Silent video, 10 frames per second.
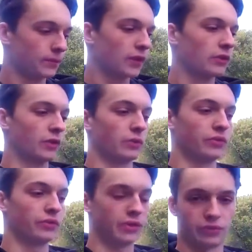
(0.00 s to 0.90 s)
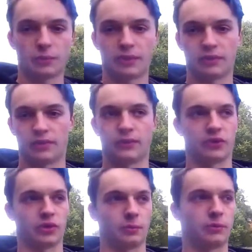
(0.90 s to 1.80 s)
So it's really messing these fish
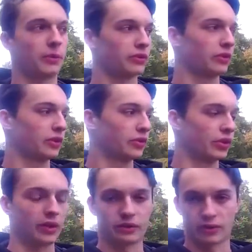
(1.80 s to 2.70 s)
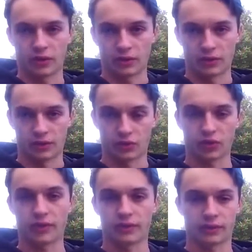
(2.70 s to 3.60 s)
up, especially in the creeks. The
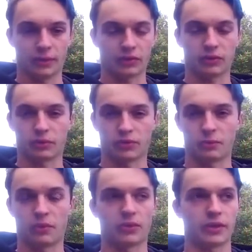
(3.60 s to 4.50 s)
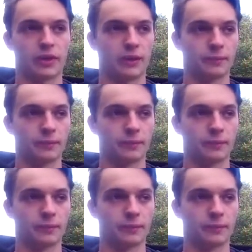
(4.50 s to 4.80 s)
creeks, especially which I'm on right now,